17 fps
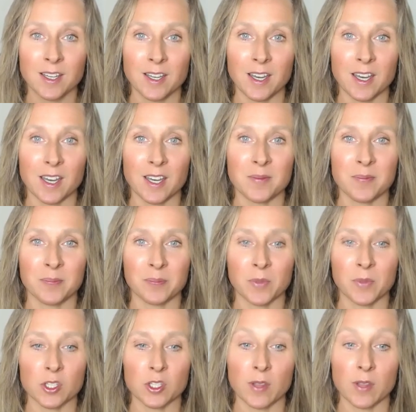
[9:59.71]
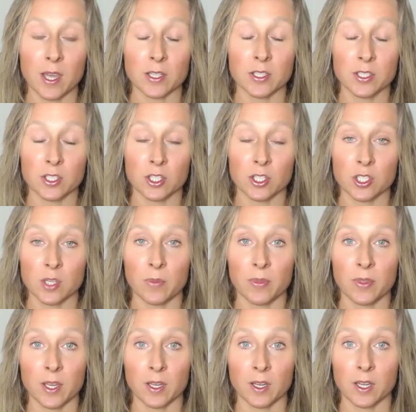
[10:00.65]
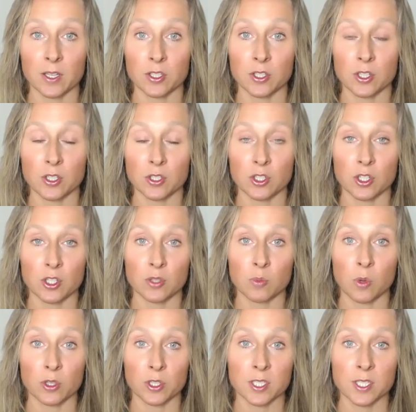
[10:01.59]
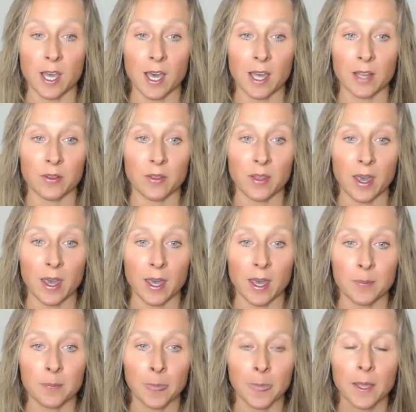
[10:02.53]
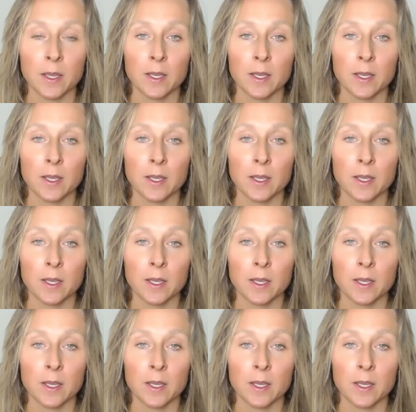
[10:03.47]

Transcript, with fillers: Um, so that's just something I just wanted to add there.